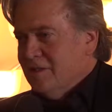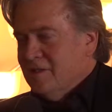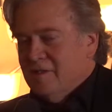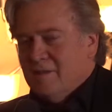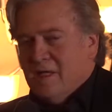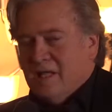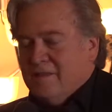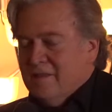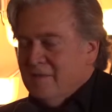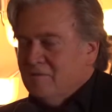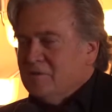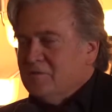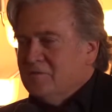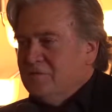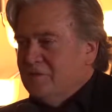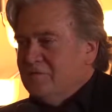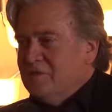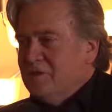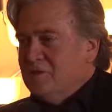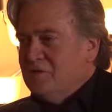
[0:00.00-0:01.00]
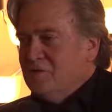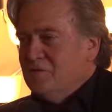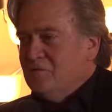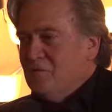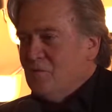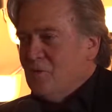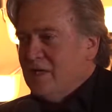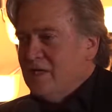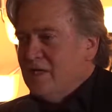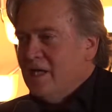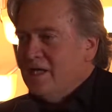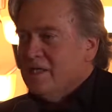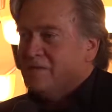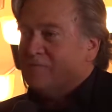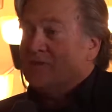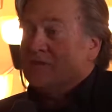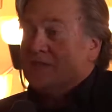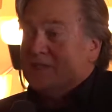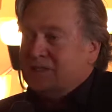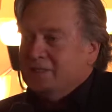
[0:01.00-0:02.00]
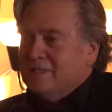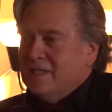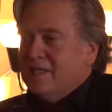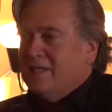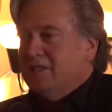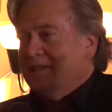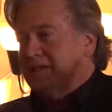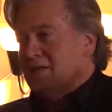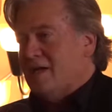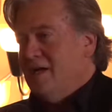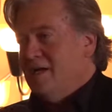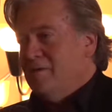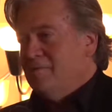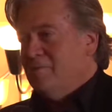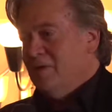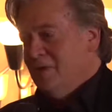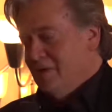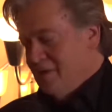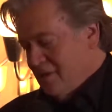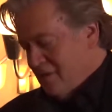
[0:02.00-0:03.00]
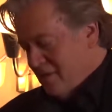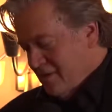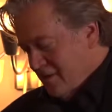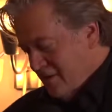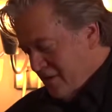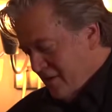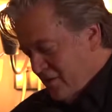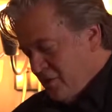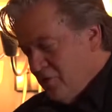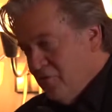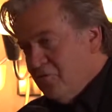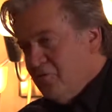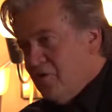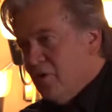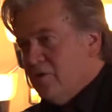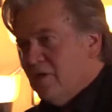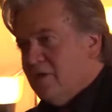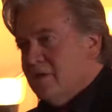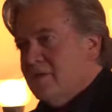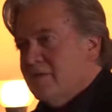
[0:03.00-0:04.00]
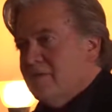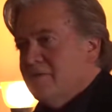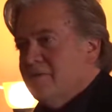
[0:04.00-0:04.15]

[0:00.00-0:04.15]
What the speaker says: and I think it was 52-48. For the second time, you voted